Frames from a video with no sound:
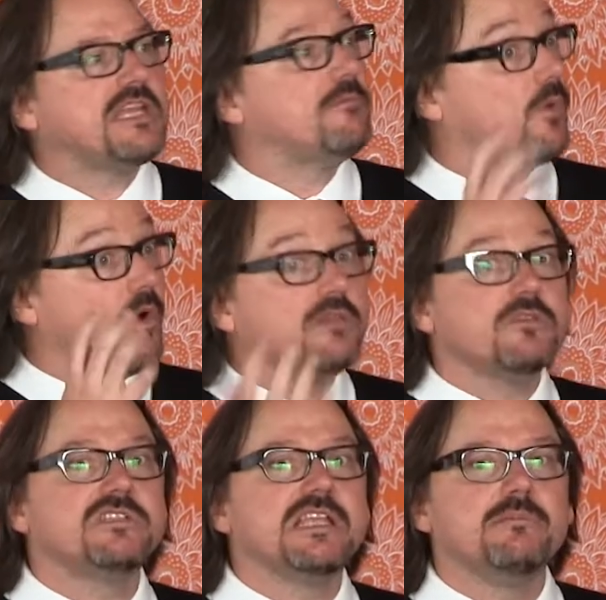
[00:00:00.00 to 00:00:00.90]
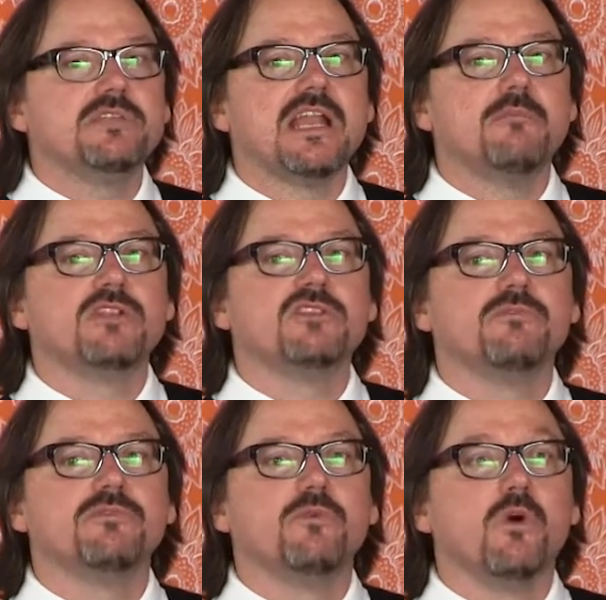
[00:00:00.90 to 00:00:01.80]
team or one of those teams that I mentioned
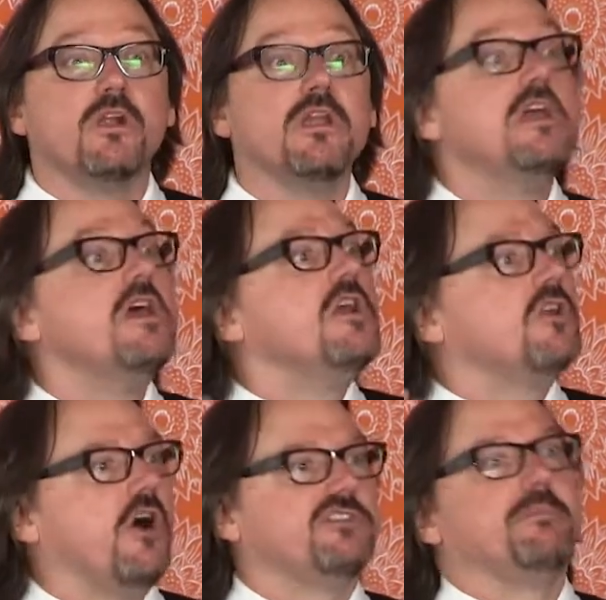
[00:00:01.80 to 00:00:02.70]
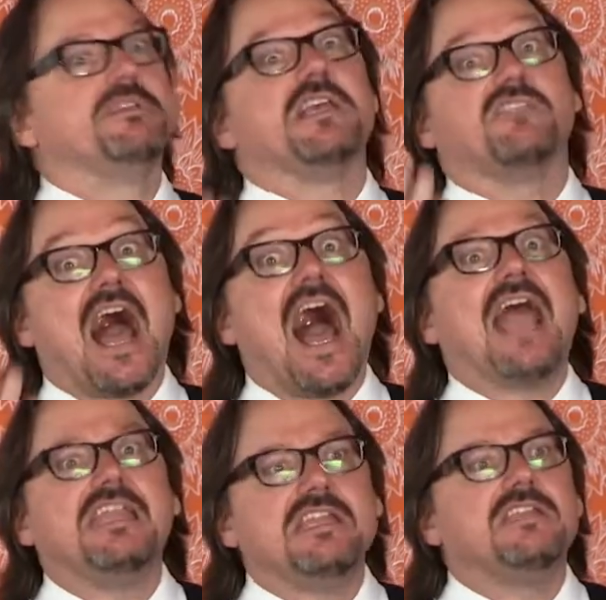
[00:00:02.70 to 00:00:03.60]
before calls up and says,
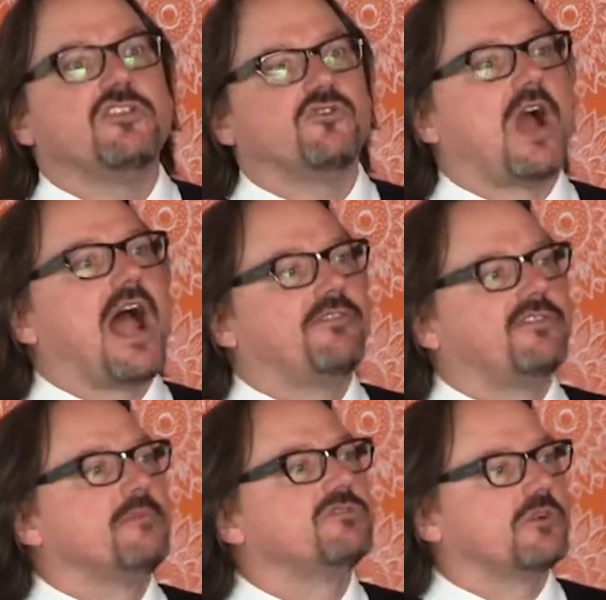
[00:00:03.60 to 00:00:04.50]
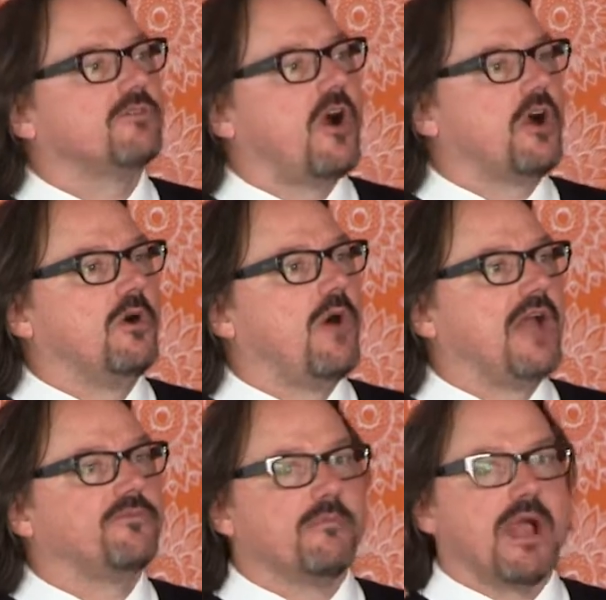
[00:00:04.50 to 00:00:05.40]
I need to drive some sort of
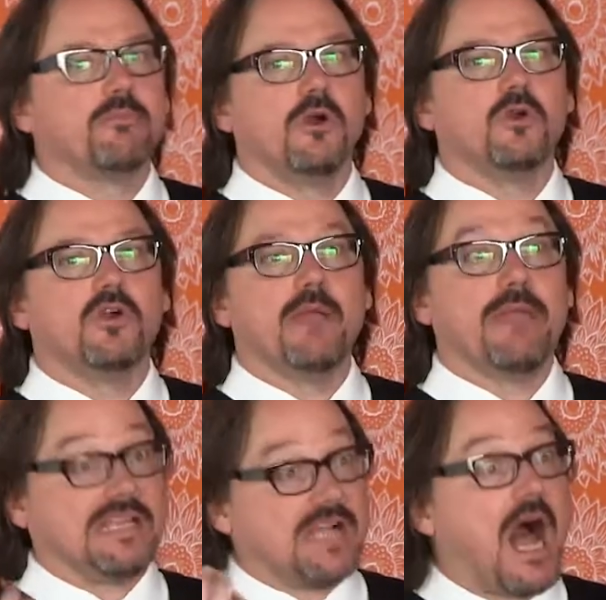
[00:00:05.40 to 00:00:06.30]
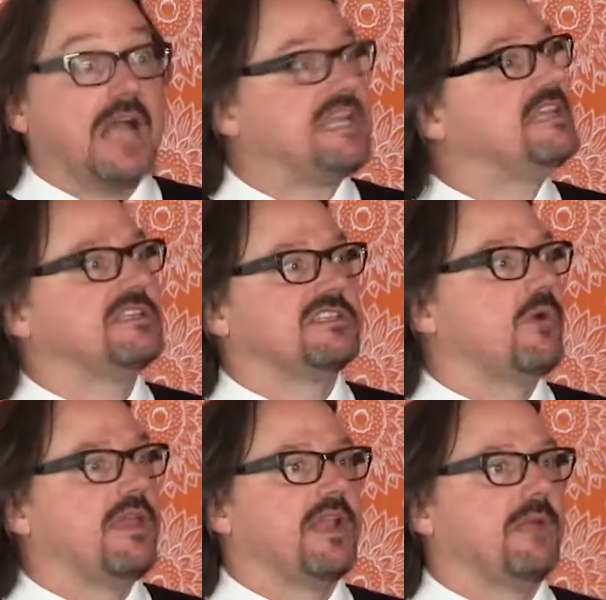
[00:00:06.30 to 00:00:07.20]
ROI for my program, and content is the
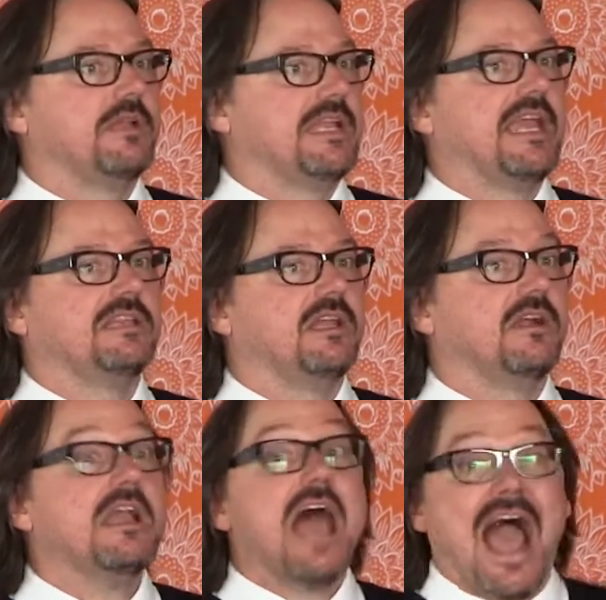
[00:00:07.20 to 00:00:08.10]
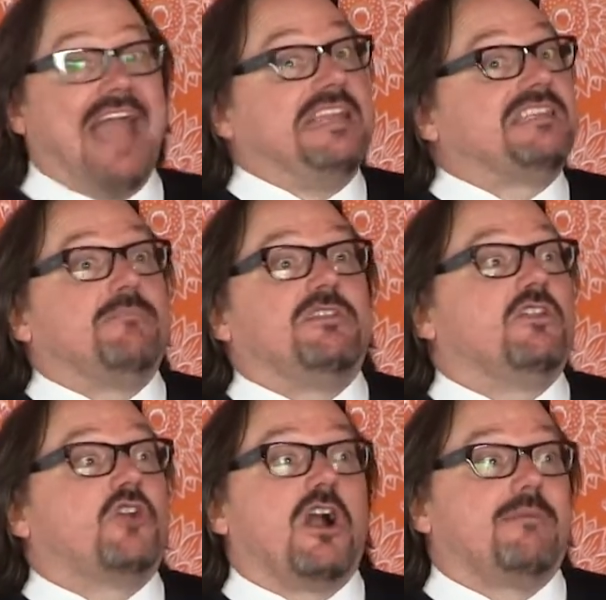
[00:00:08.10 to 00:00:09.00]
way that I'm going to get there. I need something
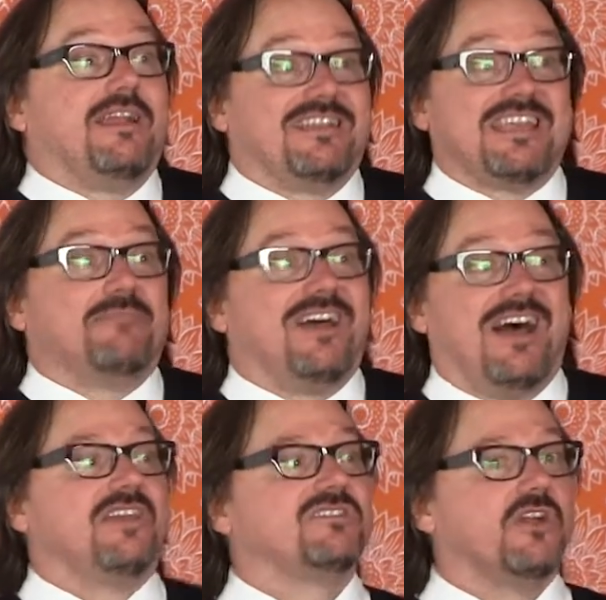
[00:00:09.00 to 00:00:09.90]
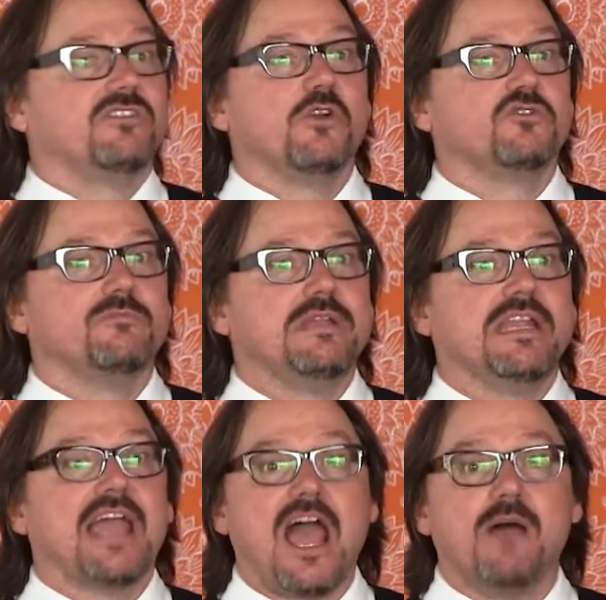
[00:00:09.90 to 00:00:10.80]
to talk about except us on social
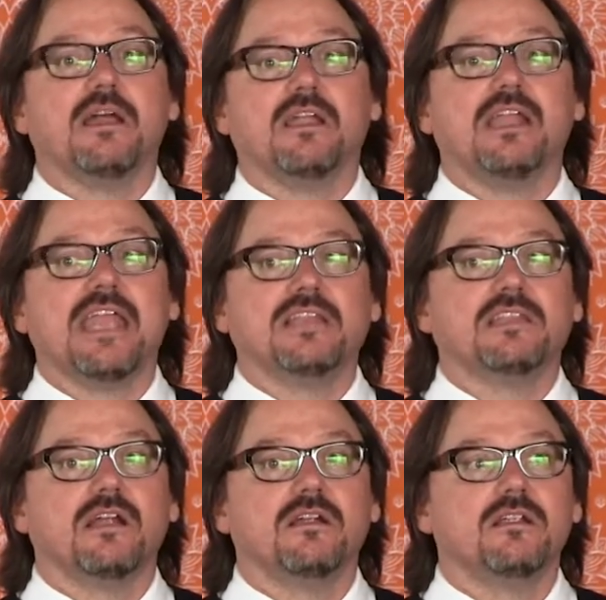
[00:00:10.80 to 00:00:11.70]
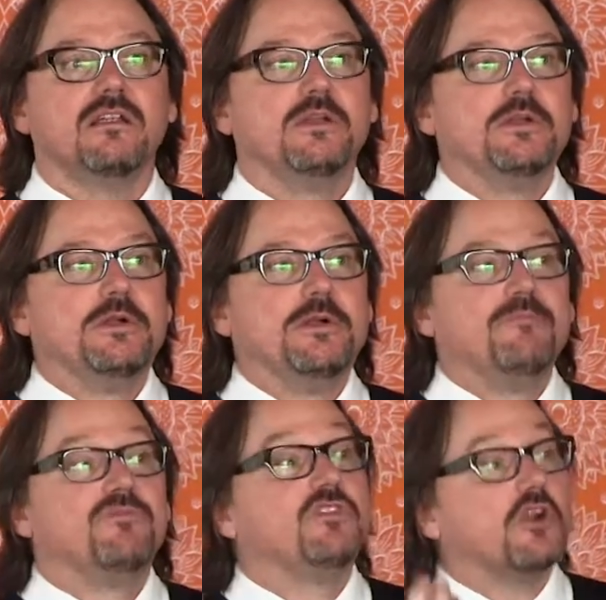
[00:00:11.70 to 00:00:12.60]
media. How am I going to get there?
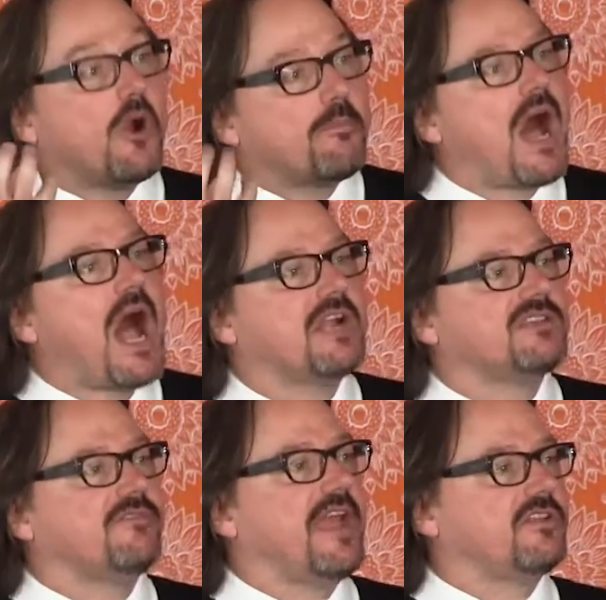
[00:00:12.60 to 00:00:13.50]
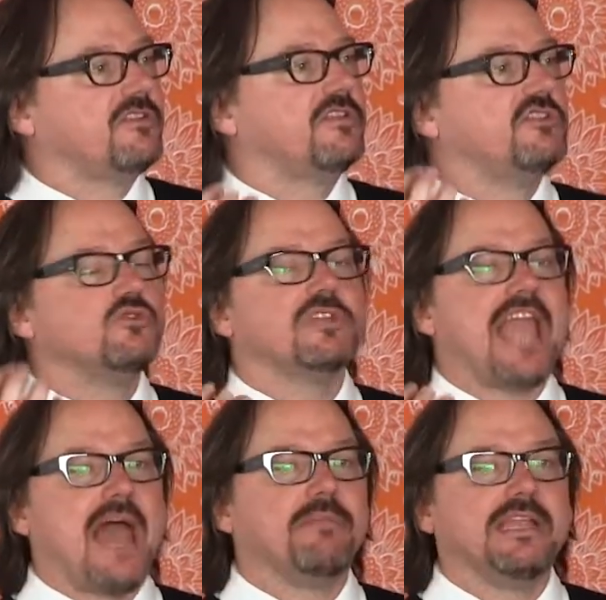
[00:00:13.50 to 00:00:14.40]
There are pockets of excellence usually
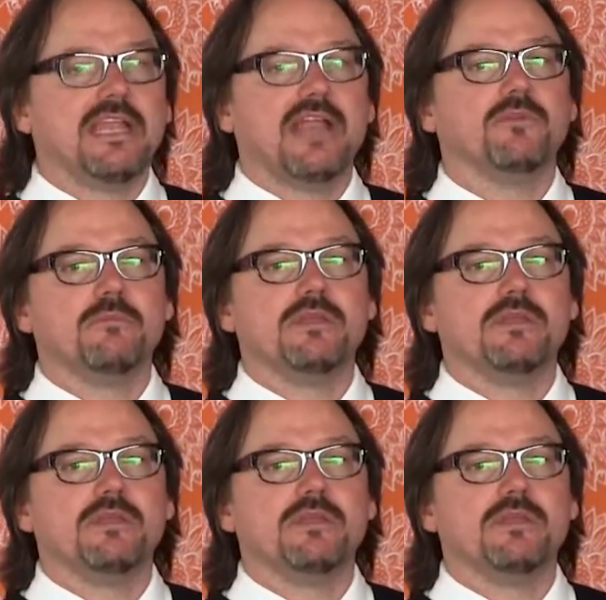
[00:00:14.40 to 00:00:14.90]
happening in every